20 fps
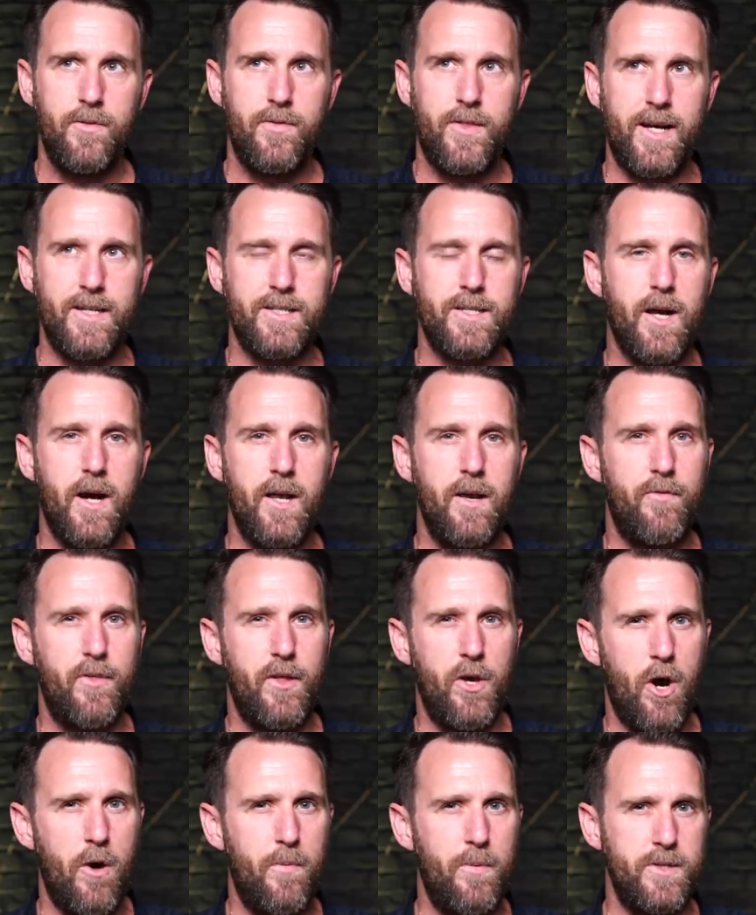that's kind of
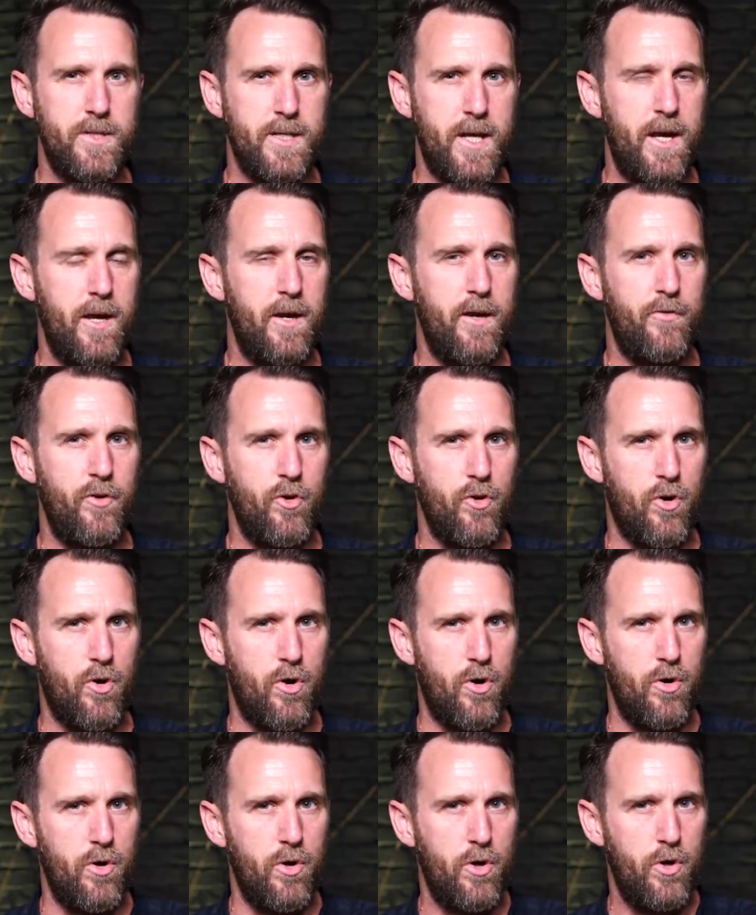the opposite of
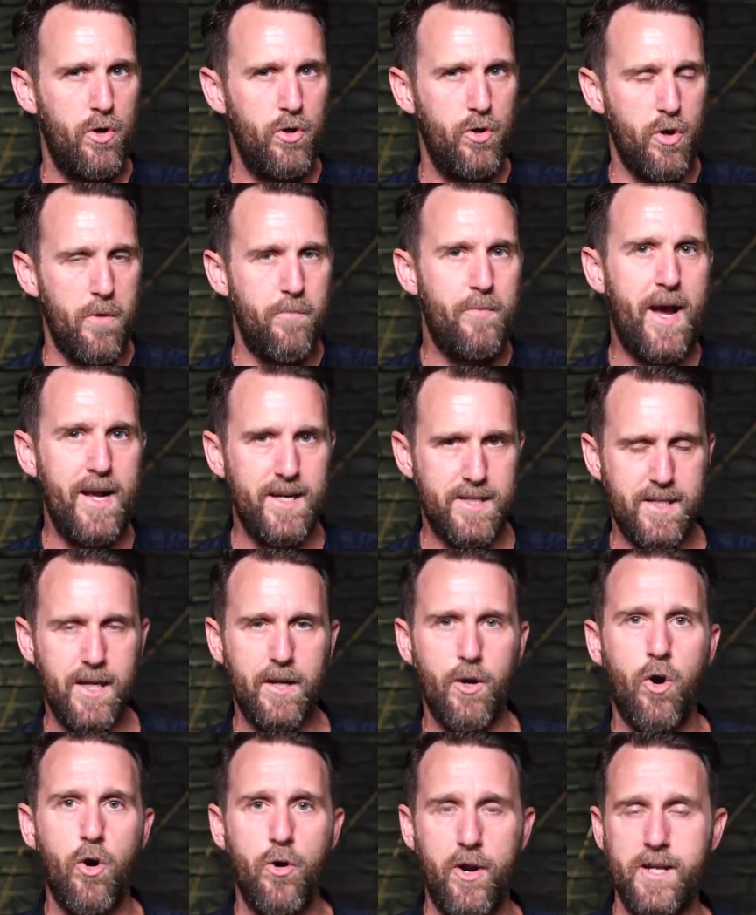your your basic
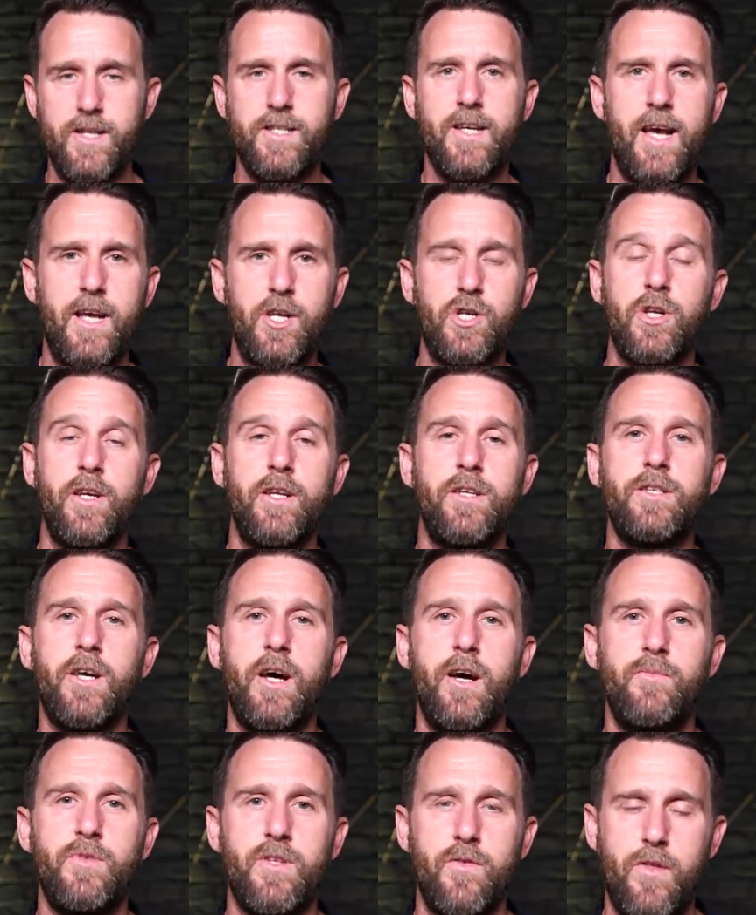orientation in
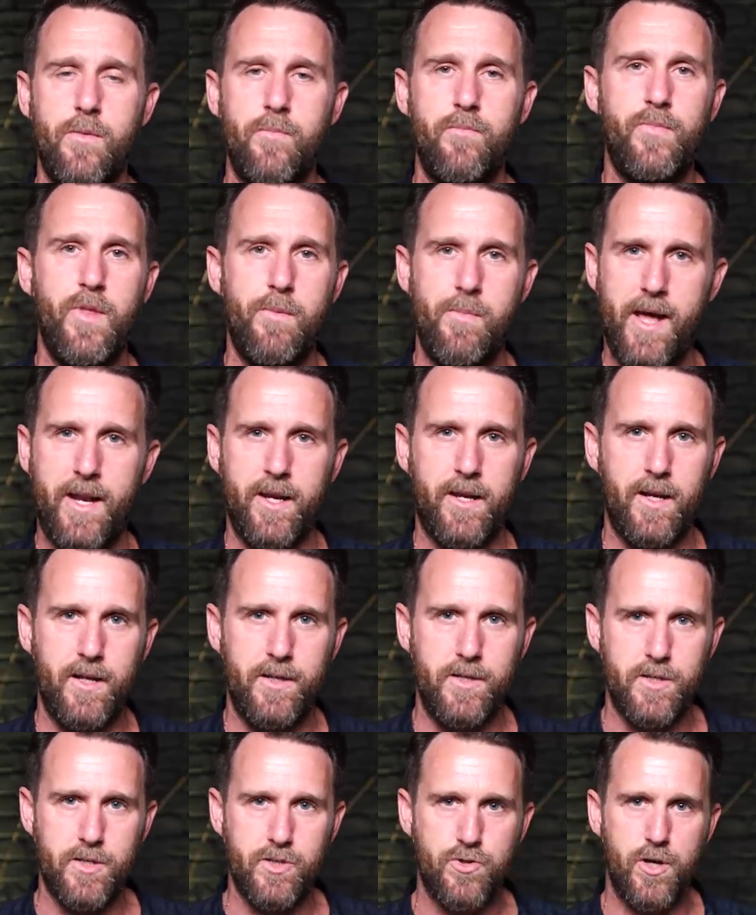terms of the, the medical
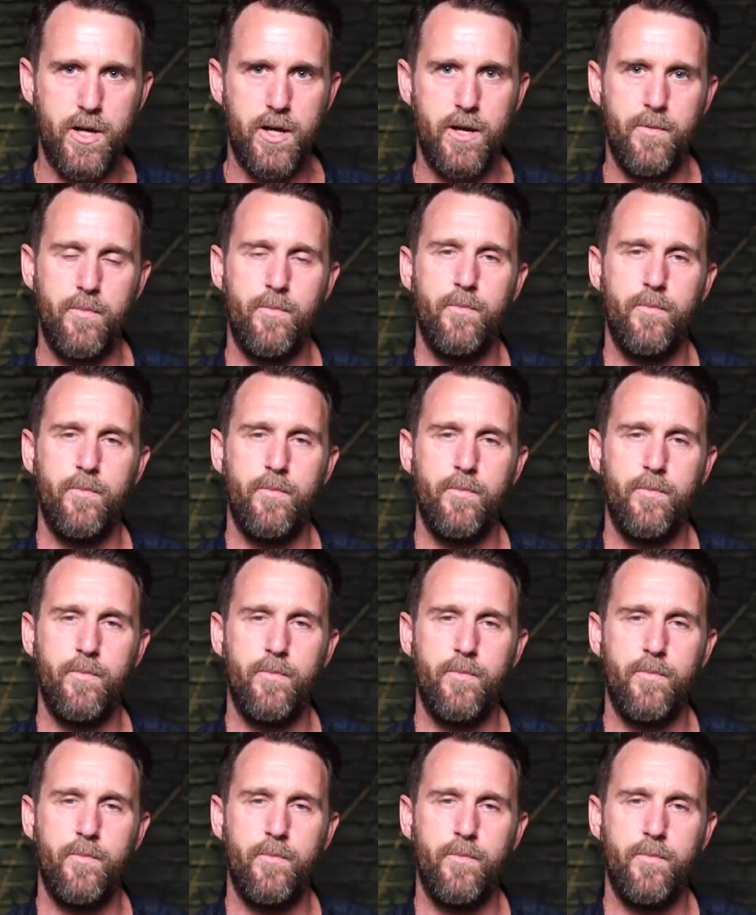industry.